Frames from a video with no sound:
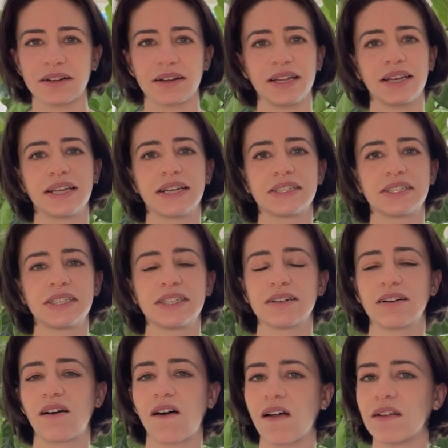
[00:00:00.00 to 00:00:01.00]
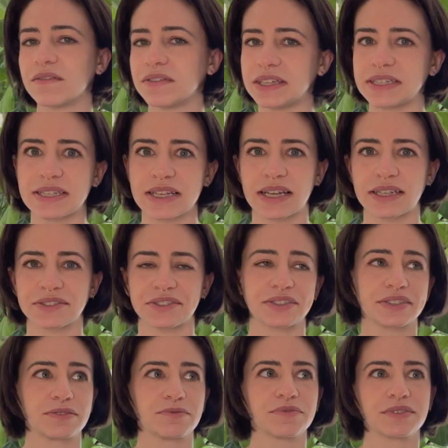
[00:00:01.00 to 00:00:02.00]
or ADHD or all of these things are
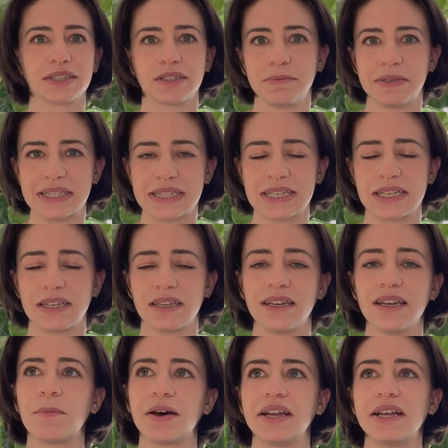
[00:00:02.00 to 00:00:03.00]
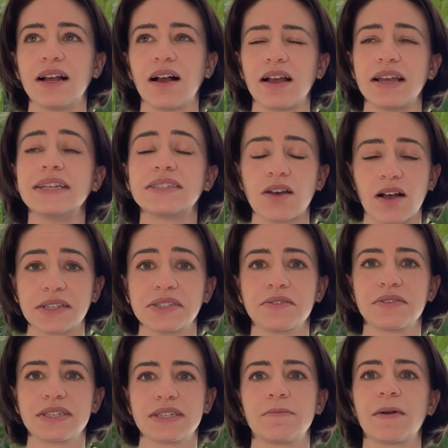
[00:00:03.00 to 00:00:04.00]
just really busy. But it's also
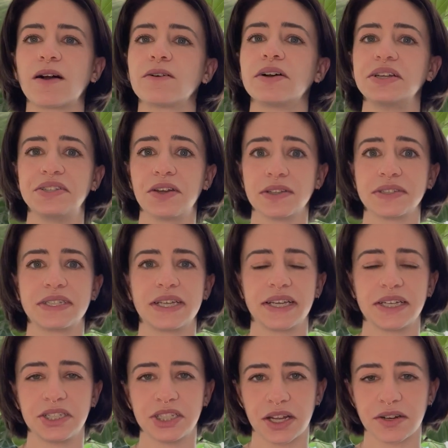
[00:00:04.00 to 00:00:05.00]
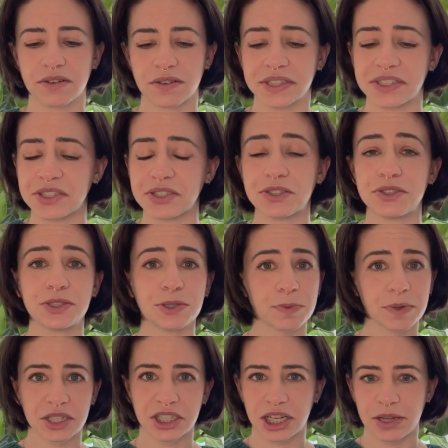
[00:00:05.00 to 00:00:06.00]
just about adulting in general. It's
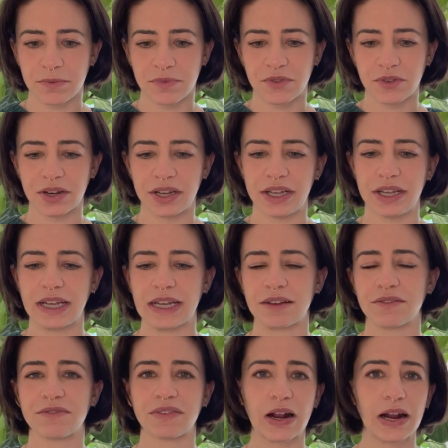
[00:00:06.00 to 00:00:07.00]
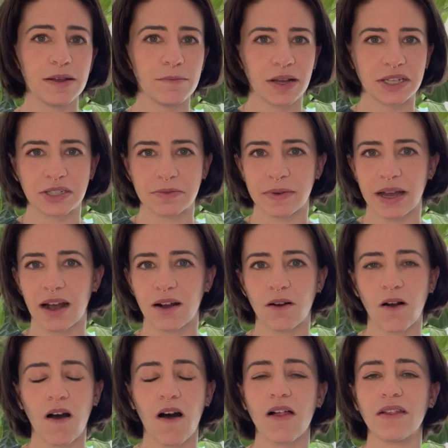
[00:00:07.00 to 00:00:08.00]
super shameful. Free, very much about
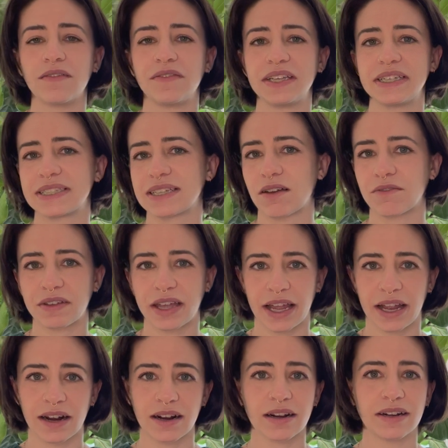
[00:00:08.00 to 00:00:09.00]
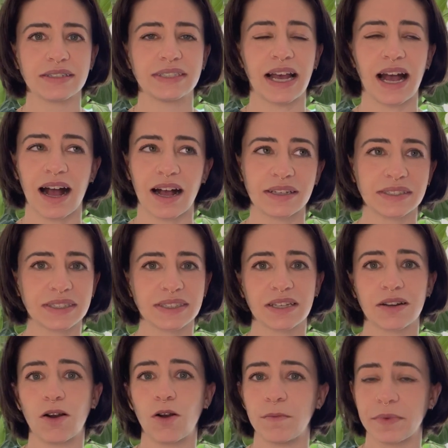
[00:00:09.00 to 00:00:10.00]
all of these self-care tasks
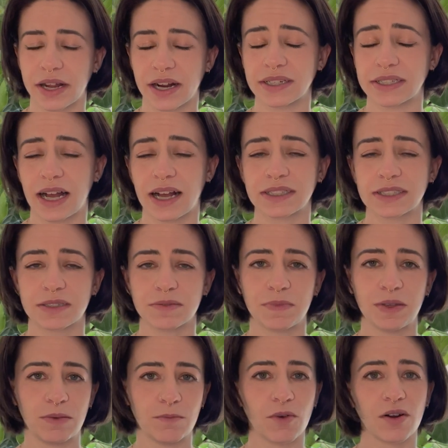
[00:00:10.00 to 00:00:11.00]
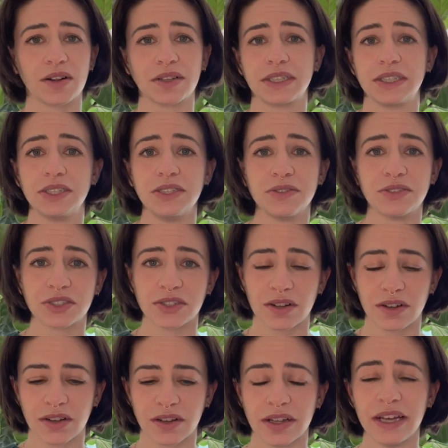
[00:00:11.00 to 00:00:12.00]
and home care tasks being morally
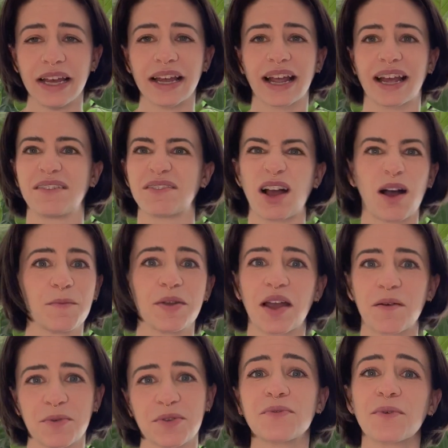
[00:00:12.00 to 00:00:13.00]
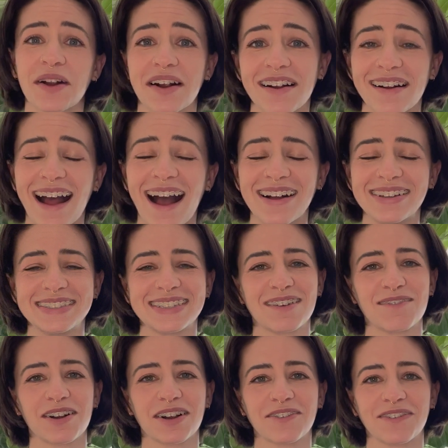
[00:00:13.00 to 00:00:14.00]
neutral, kind of coming up with workarounds that
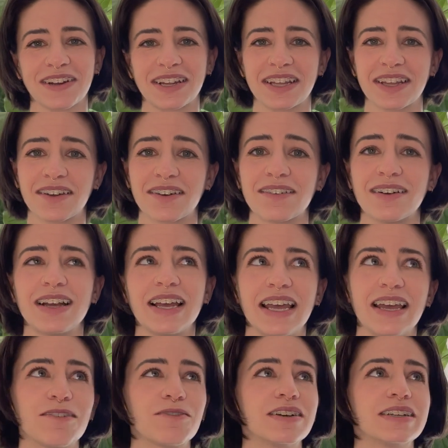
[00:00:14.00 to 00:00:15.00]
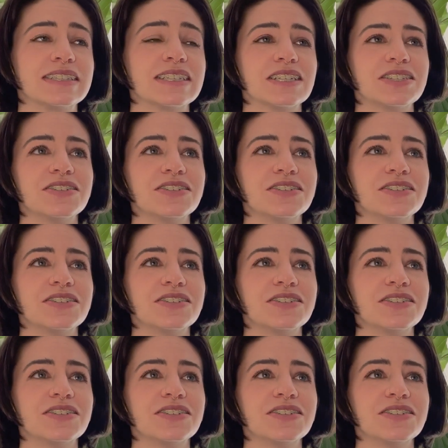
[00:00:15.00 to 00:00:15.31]
work for you. It was